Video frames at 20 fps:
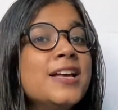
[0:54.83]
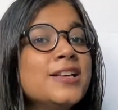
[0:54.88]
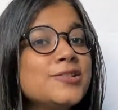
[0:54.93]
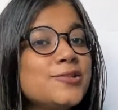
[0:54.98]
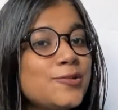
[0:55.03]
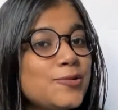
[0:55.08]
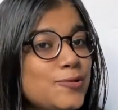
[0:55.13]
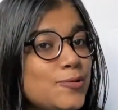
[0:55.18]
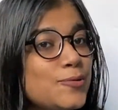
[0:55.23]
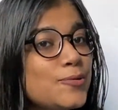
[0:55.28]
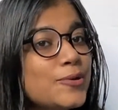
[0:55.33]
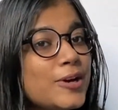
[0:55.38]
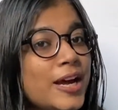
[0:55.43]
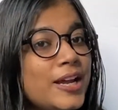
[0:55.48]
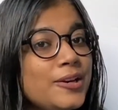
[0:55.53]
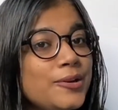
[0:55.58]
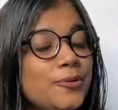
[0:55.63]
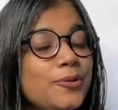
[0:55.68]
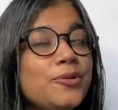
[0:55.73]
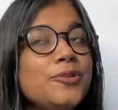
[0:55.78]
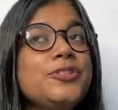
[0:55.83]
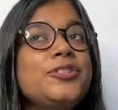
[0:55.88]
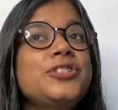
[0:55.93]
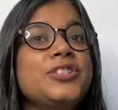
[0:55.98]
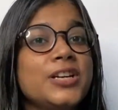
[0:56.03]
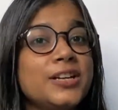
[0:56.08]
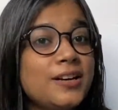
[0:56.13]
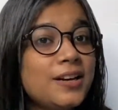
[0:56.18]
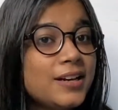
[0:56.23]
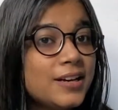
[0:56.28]
So you can, you know,
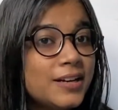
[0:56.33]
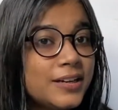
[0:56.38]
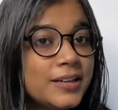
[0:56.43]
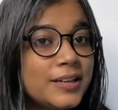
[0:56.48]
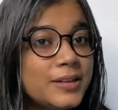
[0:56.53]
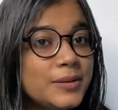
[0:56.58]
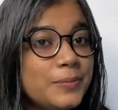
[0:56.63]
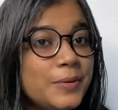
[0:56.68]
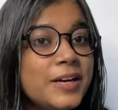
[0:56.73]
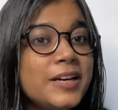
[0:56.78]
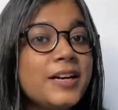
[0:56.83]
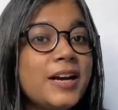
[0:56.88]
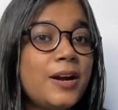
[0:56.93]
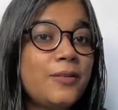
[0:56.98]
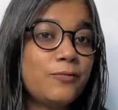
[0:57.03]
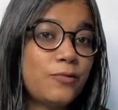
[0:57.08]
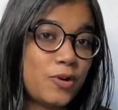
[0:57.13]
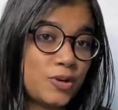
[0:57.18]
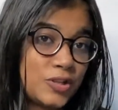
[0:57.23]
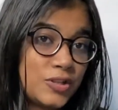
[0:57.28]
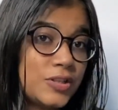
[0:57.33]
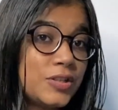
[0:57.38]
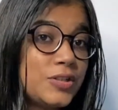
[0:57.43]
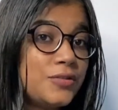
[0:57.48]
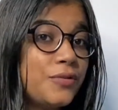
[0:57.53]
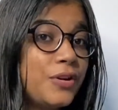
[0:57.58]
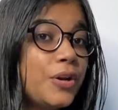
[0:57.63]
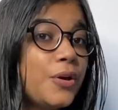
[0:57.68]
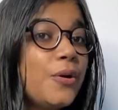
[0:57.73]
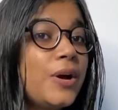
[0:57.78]
chill a little bit and watch this
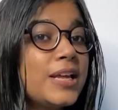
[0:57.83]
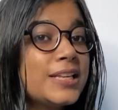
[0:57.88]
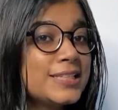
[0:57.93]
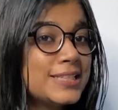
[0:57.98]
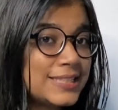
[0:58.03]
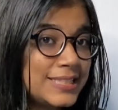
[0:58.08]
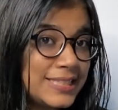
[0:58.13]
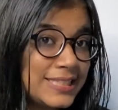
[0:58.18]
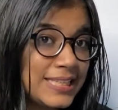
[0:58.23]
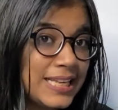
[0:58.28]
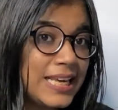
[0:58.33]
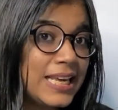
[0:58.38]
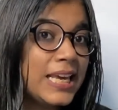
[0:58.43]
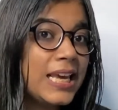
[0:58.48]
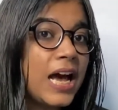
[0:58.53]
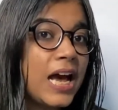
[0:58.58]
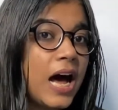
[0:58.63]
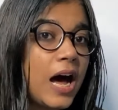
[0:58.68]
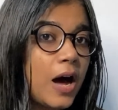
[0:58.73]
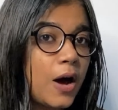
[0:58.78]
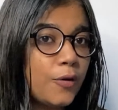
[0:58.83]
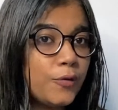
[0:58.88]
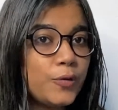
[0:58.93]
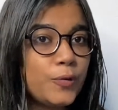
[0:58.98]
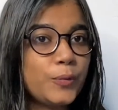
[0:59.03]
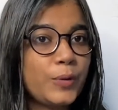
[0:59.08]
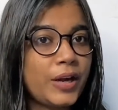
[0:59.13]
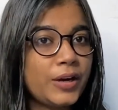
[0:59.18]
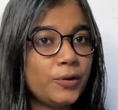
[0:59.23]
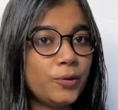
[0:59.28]
video and see how
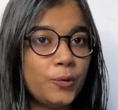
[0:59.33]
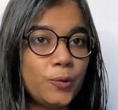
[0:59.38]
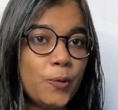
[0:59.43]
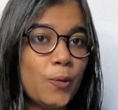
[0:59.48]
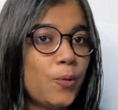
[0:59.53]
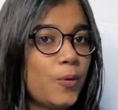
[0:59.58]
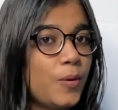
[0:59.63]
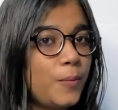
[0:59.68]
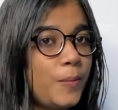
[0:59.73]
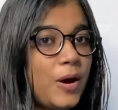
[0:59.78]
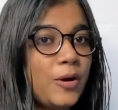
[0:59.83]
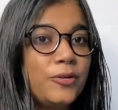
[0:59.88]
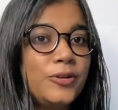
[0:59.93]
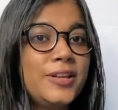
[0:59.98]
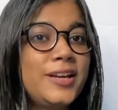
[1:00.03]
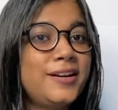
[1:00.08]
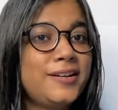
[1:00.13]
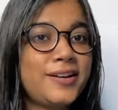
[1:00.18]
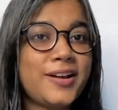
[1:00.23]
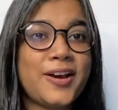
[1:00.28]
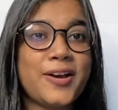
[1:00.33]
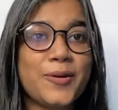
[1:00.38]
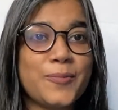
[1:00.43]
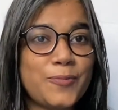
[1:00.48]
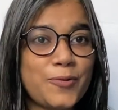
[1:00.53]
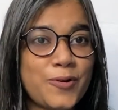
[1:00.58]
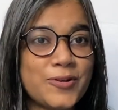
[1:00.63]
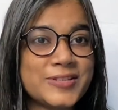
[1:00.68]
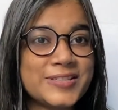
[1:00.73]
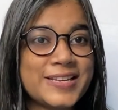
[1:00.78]
you can go about the entire
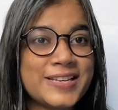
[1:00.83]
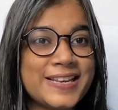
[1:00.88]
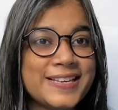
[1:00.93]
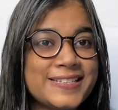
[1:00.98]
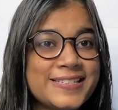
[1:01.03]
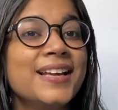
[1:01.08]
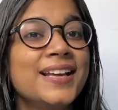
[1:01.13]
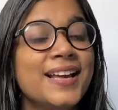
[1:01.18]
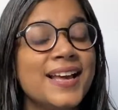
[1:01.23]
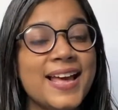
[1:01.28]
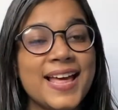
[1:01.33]
process.